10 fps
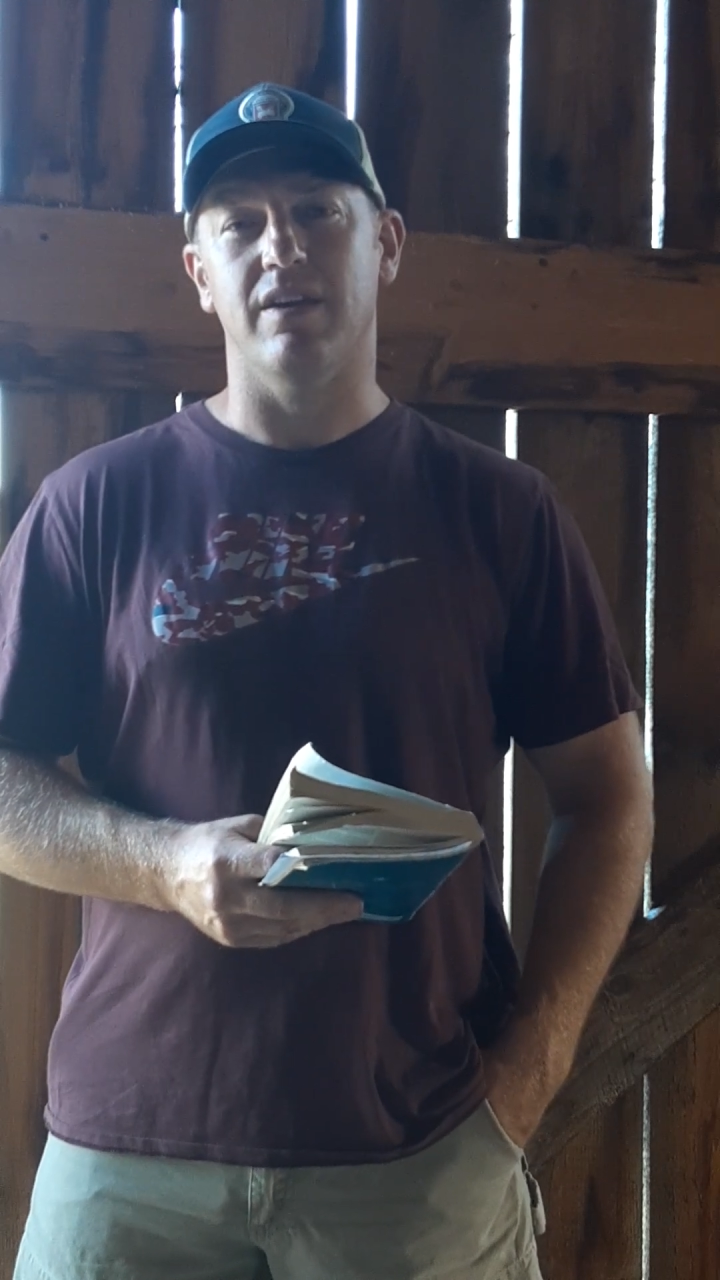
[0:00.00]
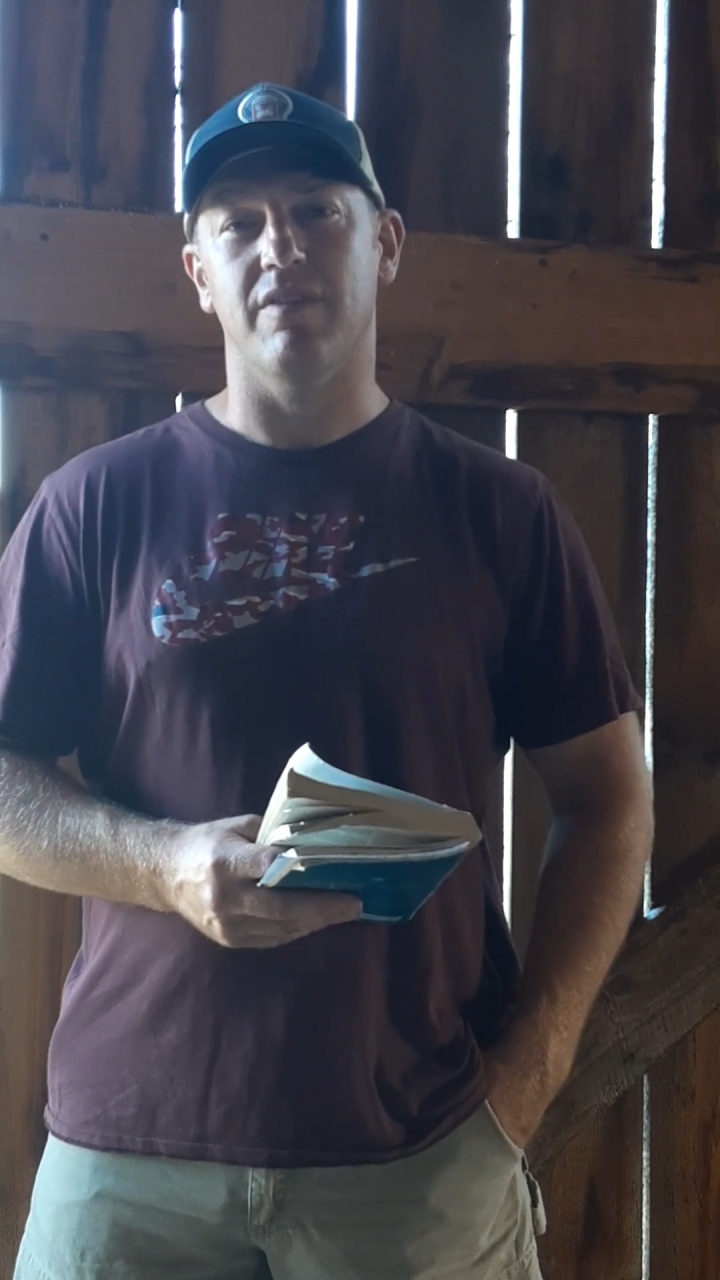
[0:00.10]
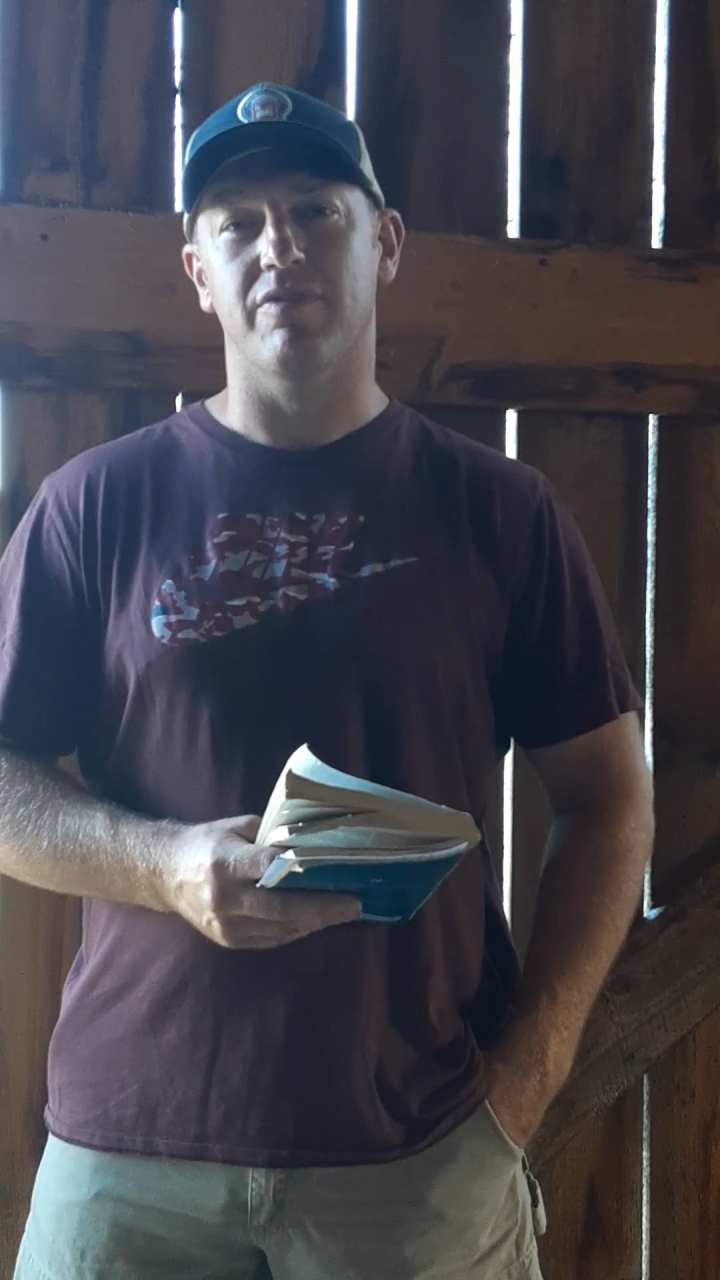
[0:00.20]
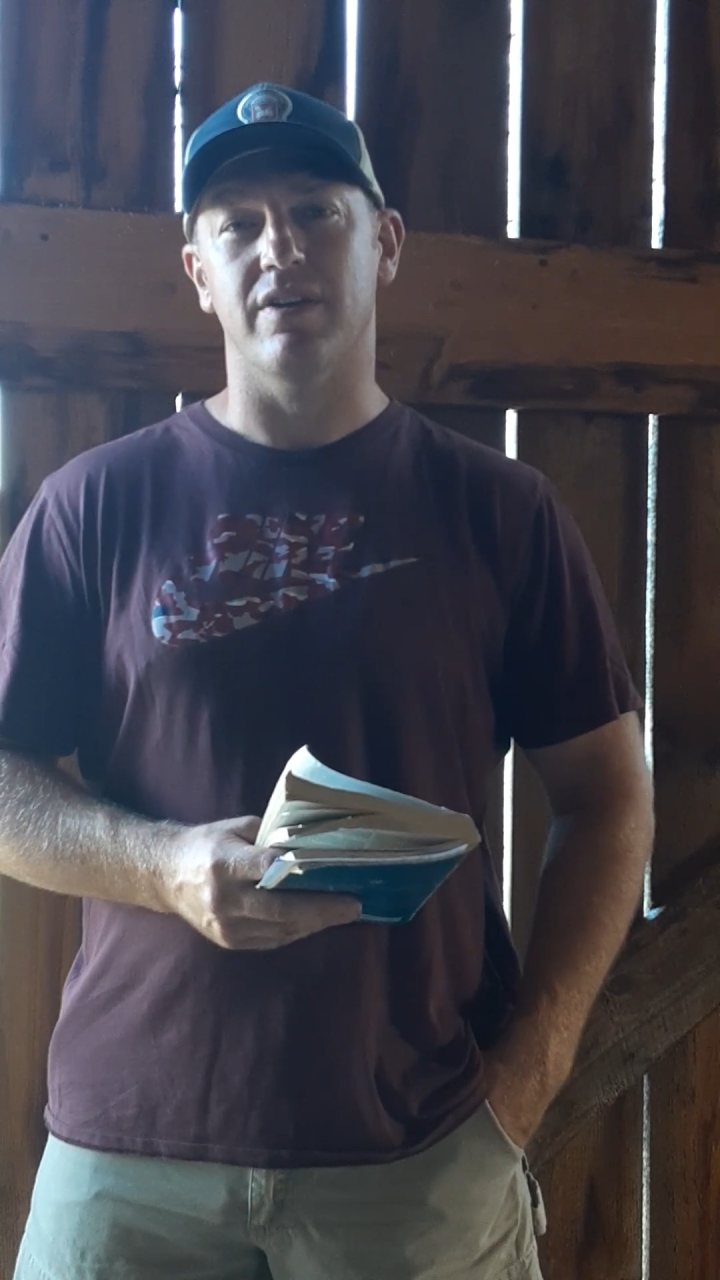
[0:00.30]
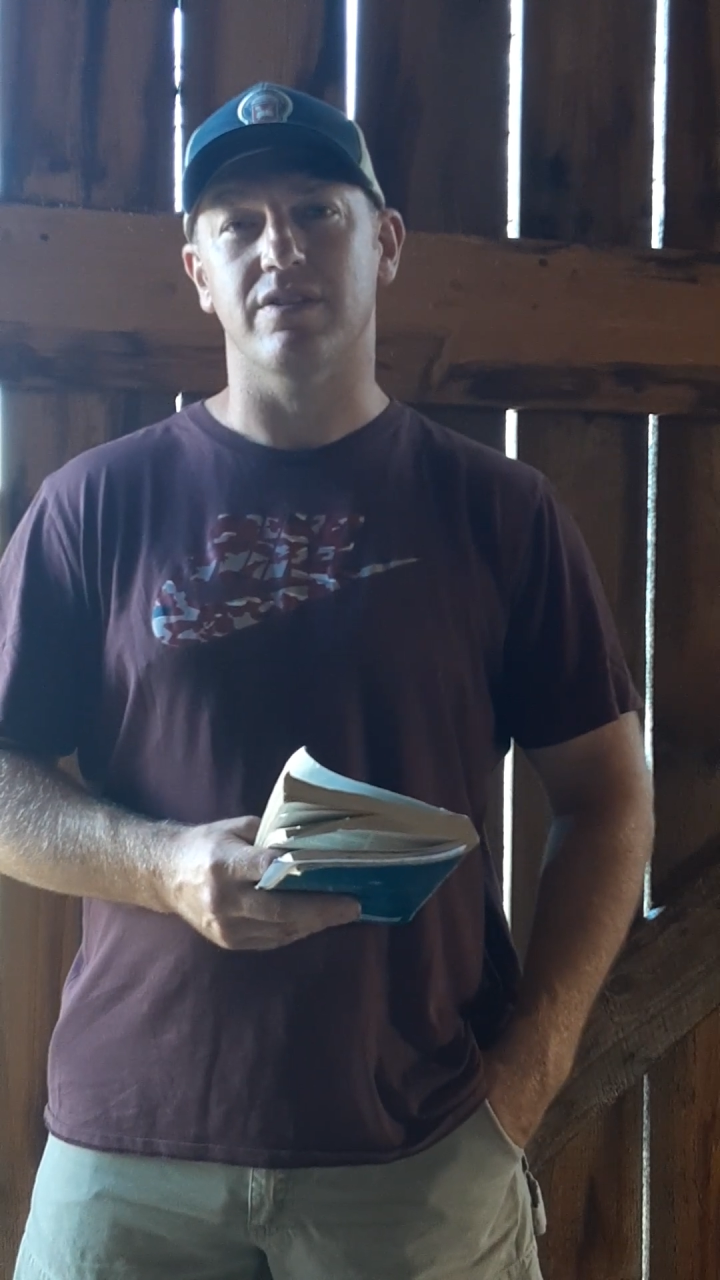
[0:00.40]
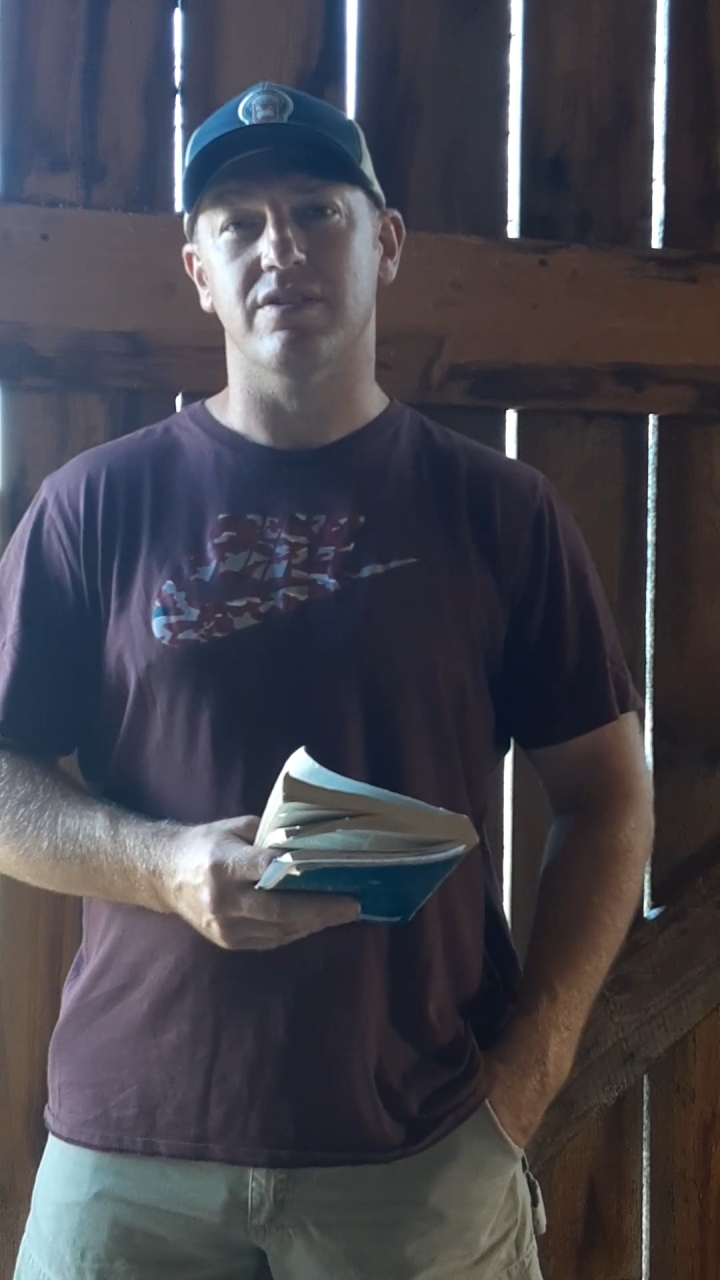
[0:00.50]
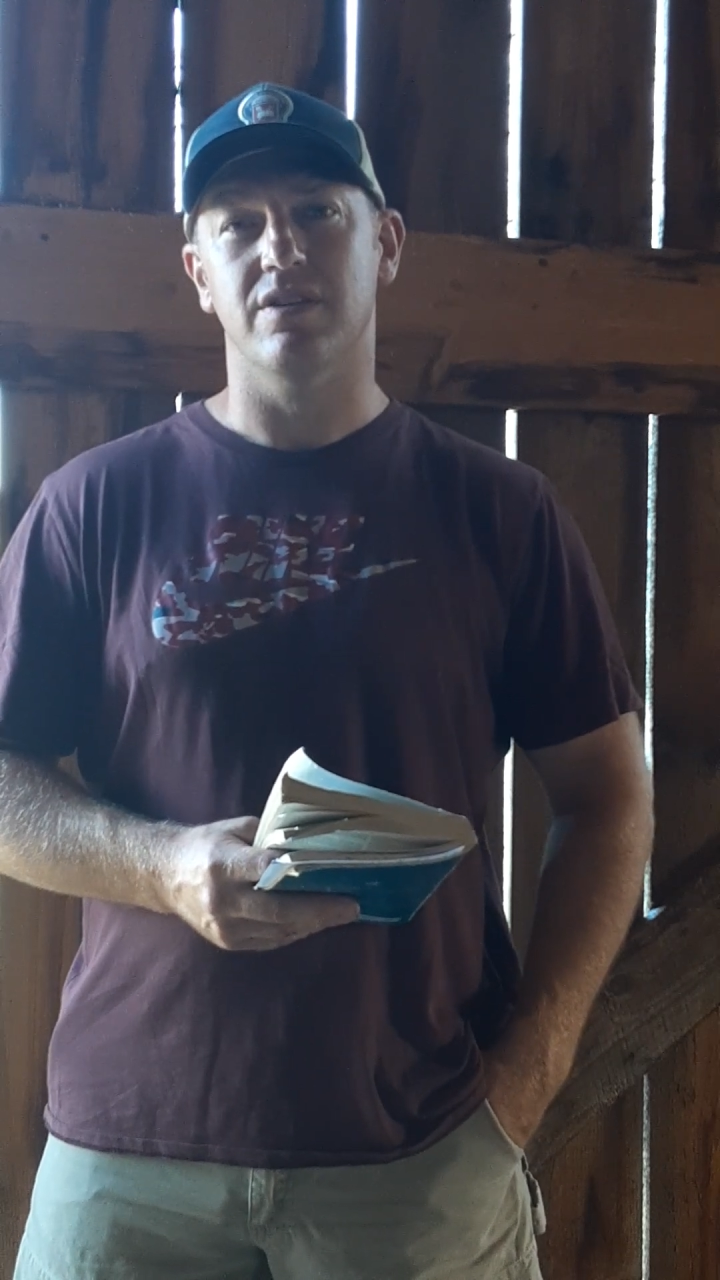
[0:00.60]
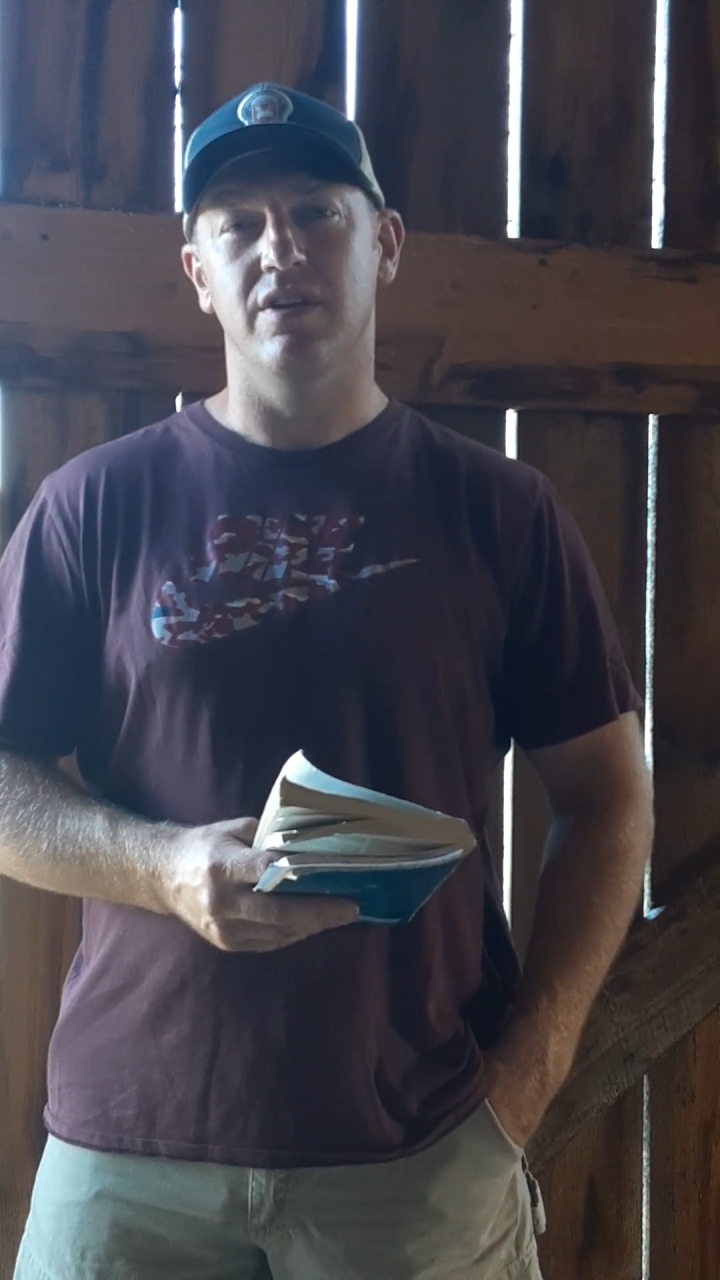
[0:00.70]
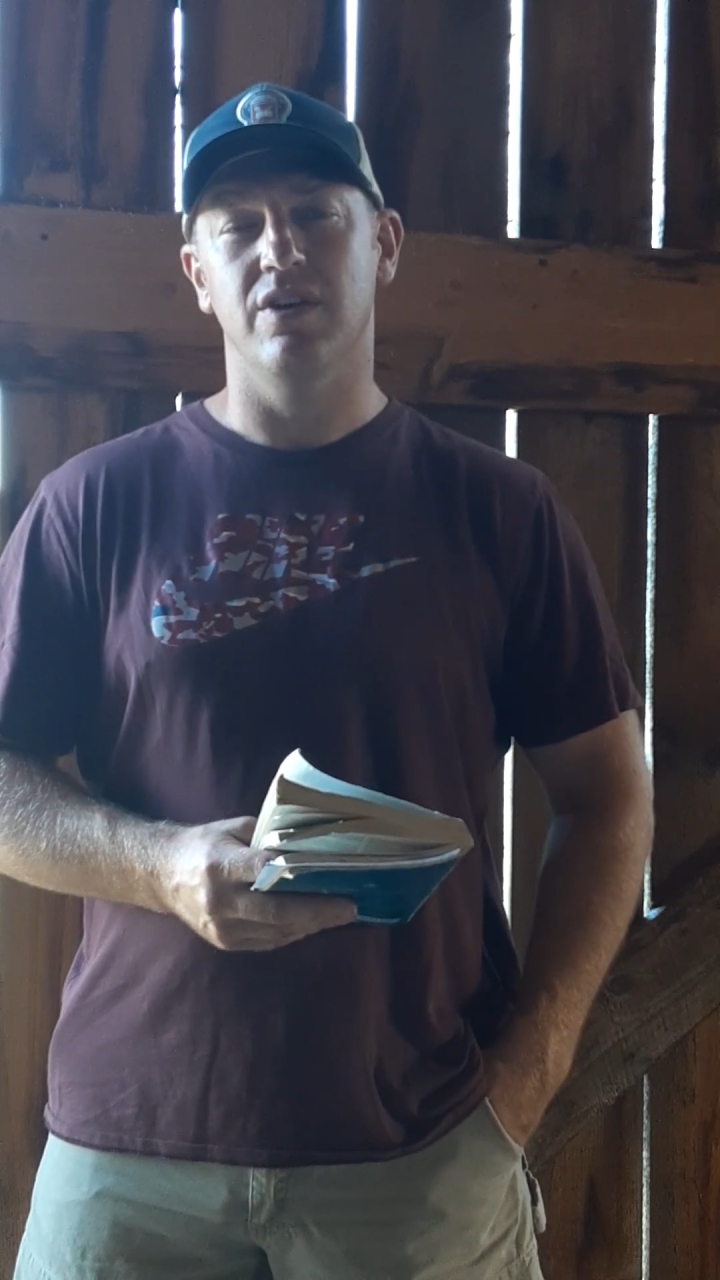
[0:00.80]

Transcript: difference.